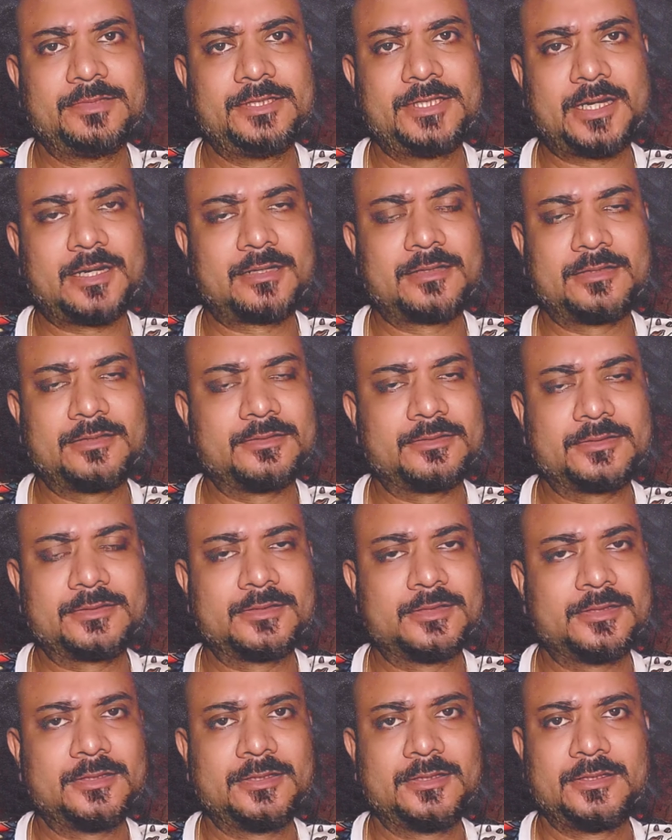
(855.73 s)
jargons,
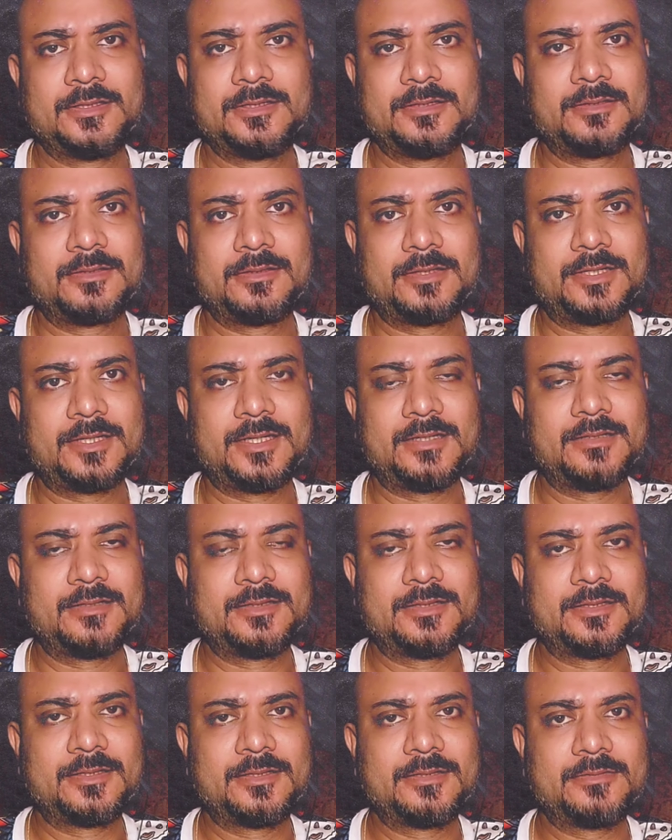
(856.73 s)
and